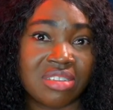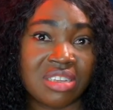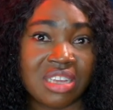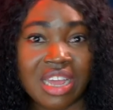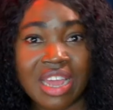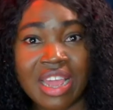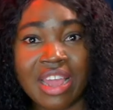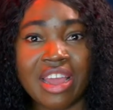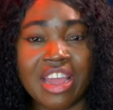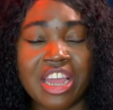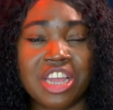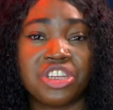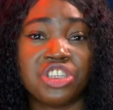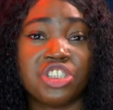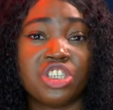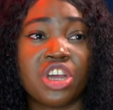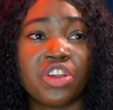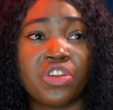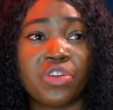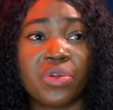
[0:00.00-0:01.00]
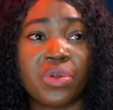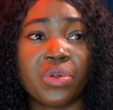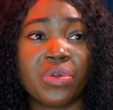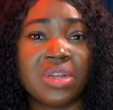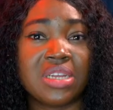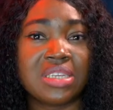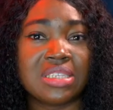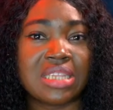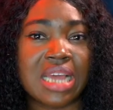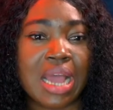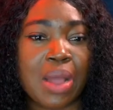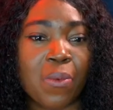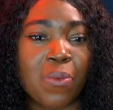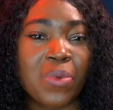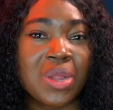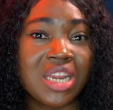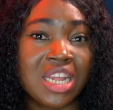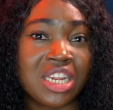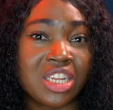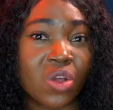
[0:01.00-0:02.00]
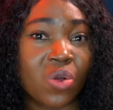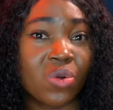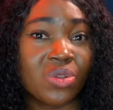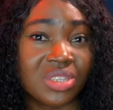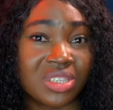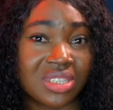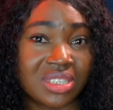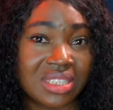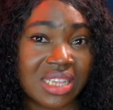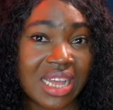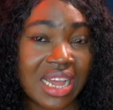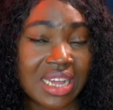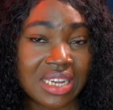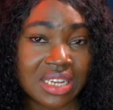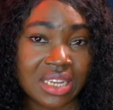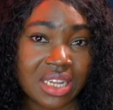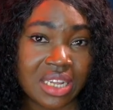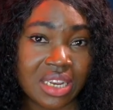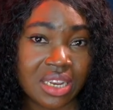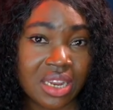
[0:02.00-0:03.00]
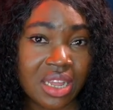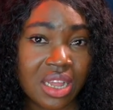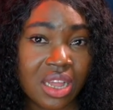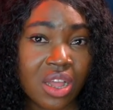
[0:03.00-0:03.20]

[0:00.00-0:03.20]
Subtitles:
here in general is that we need understanding.